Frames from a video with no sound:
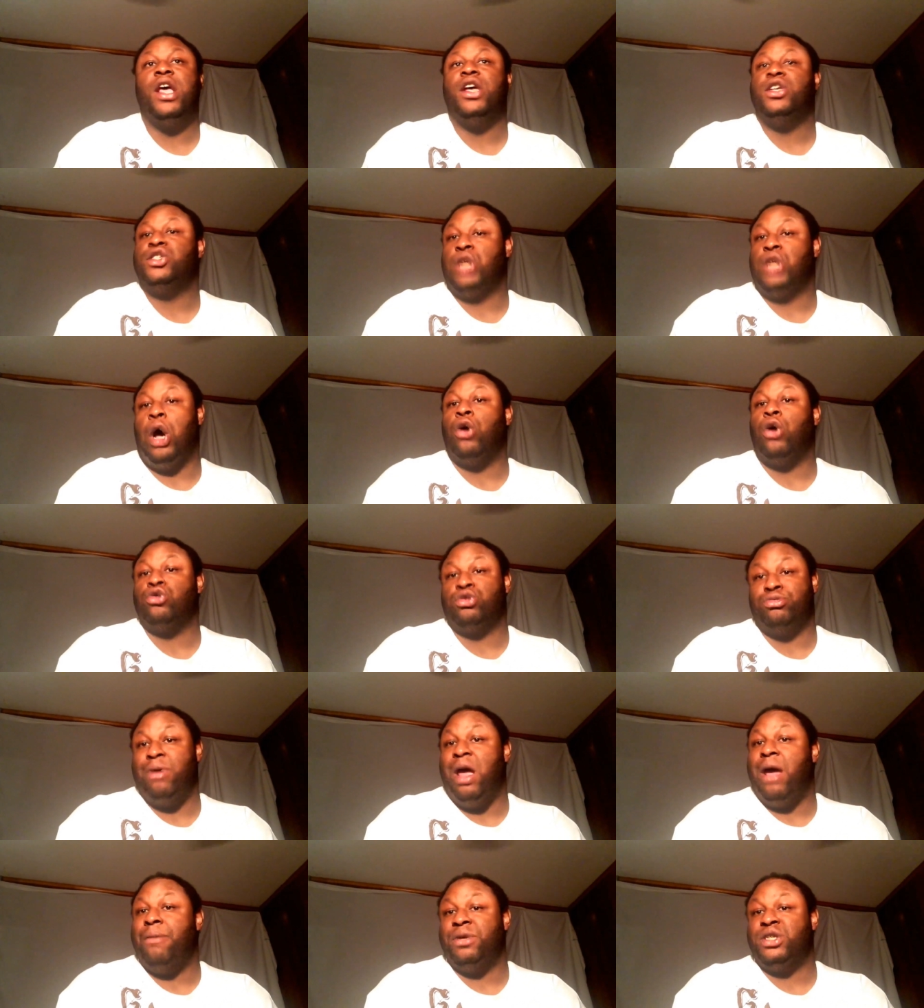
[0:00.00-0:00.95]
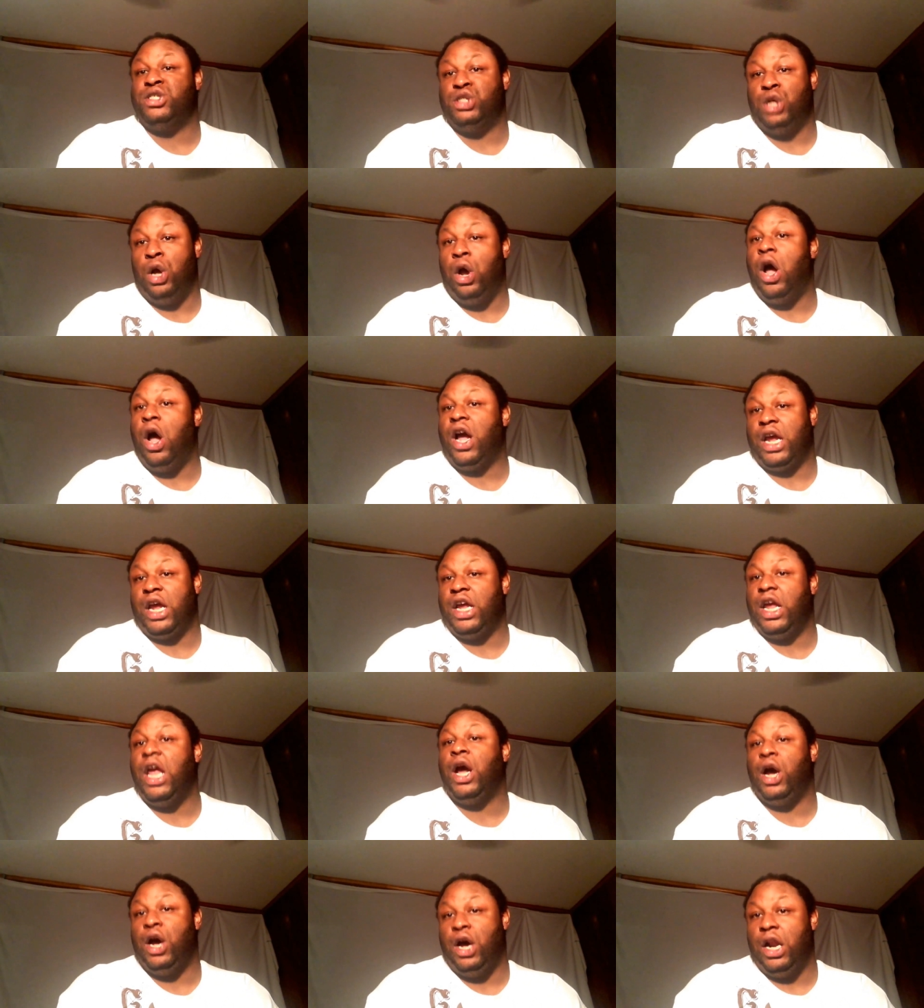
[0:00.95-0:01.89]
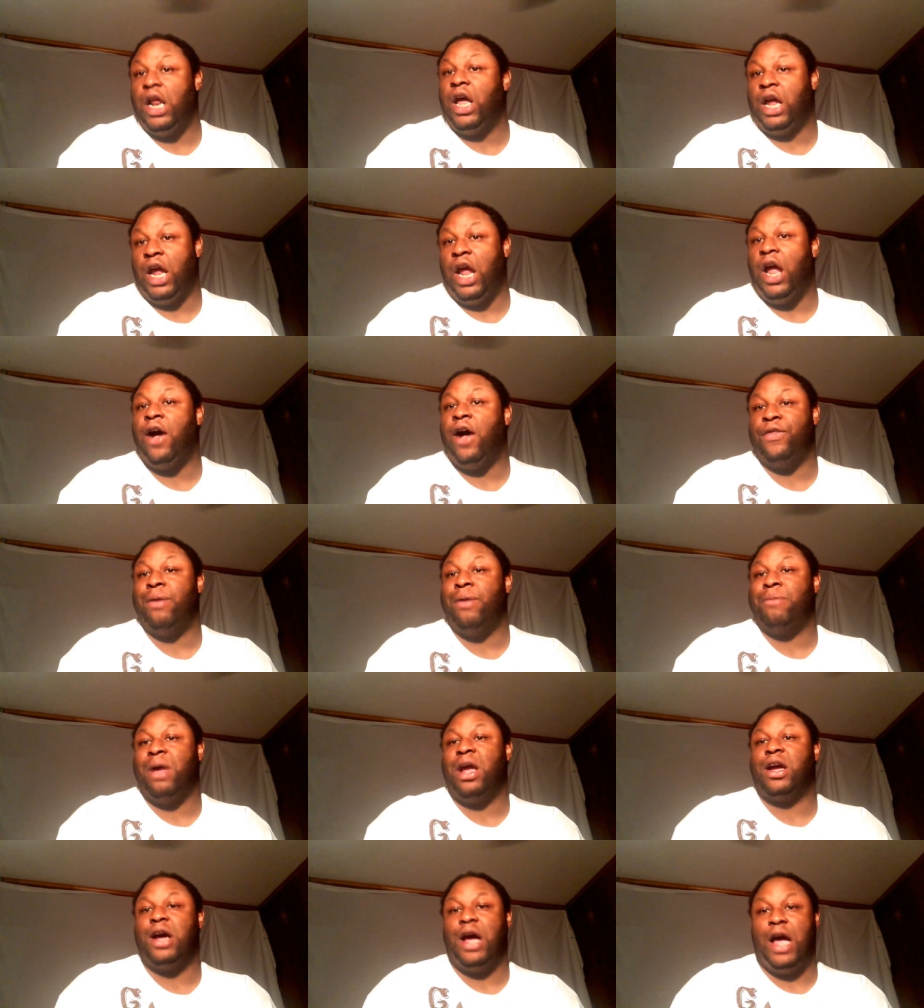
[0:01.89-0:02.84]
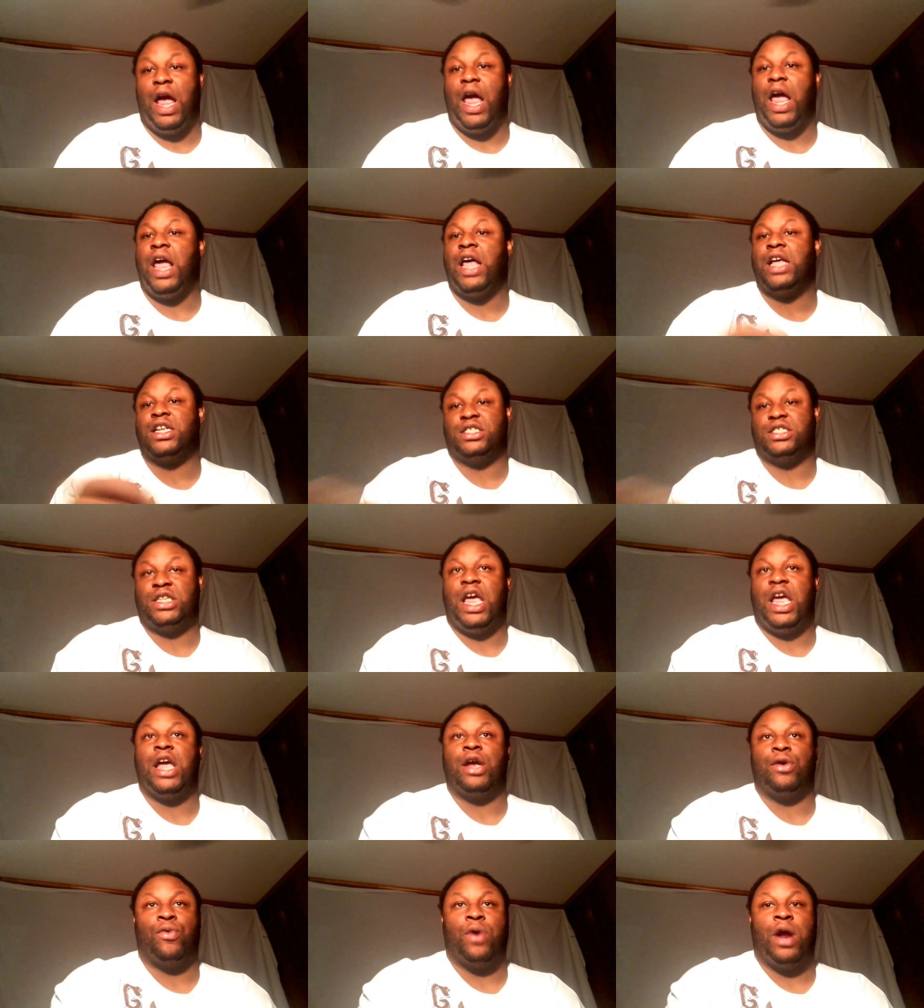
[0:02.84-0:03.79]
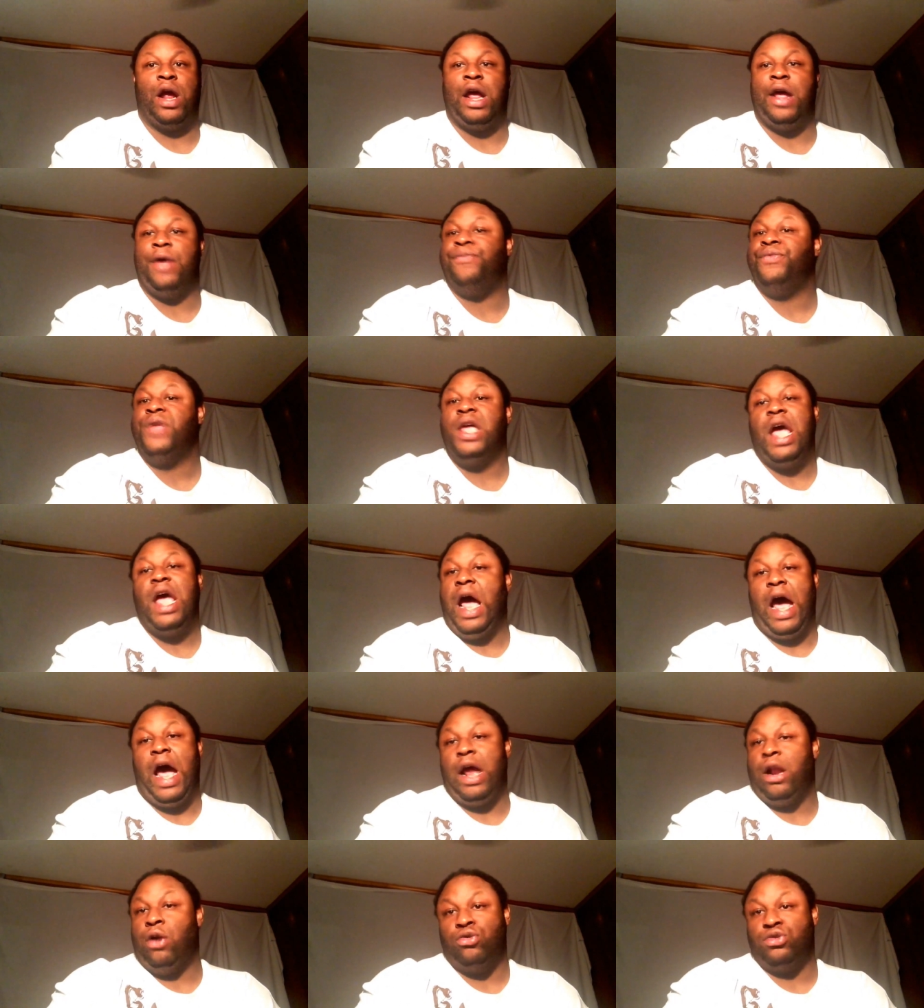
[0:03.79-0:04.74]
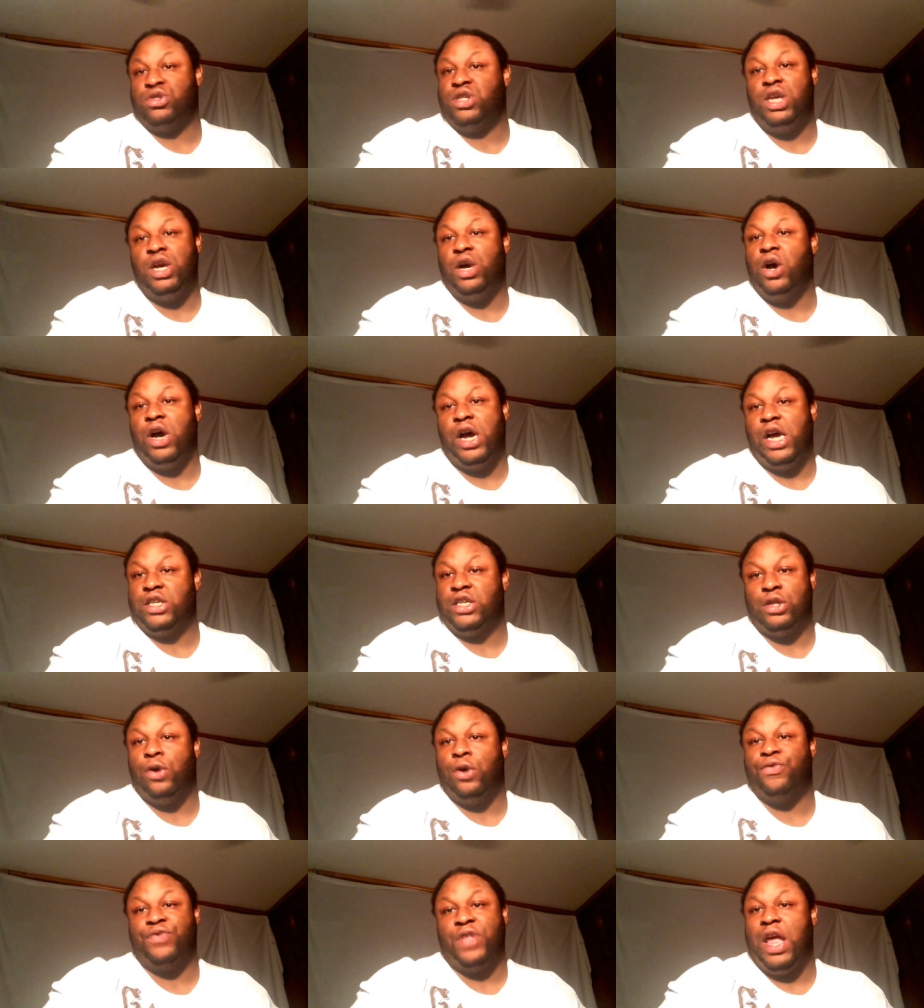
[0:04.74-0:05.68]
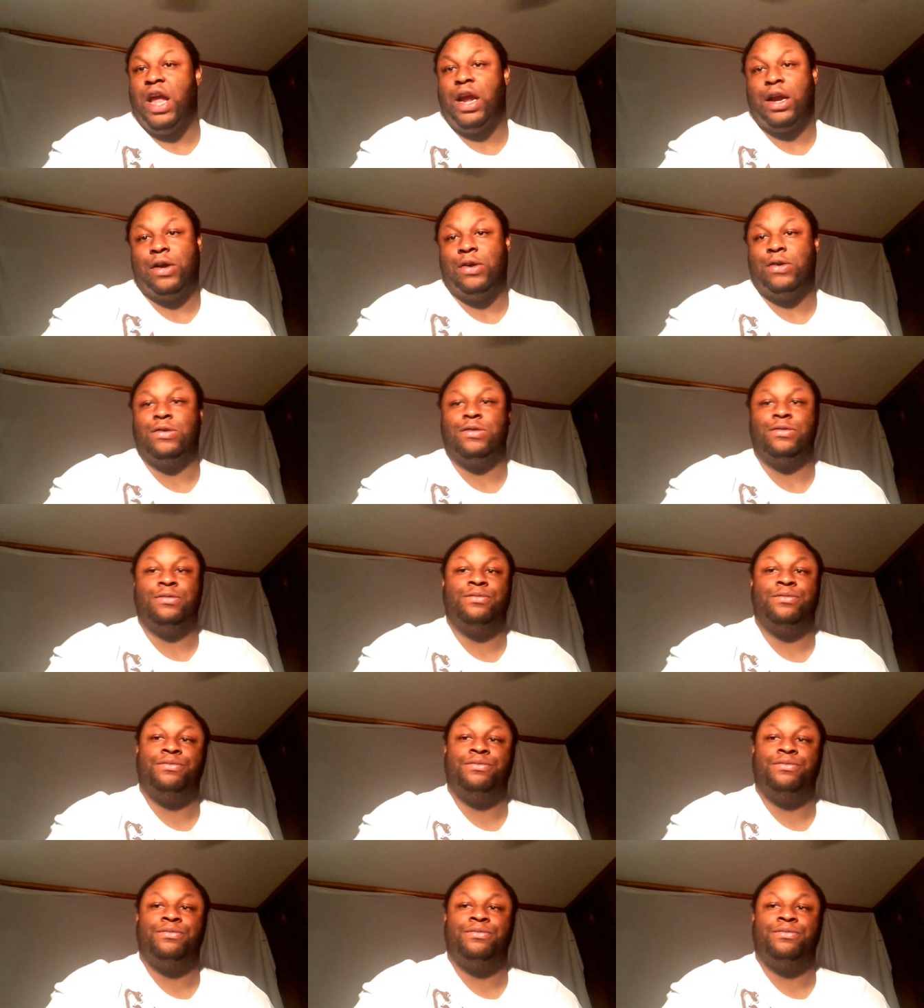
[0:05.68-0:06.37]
So maybe Shawn can get her together and make her ass think right. I don't see her as no thinker.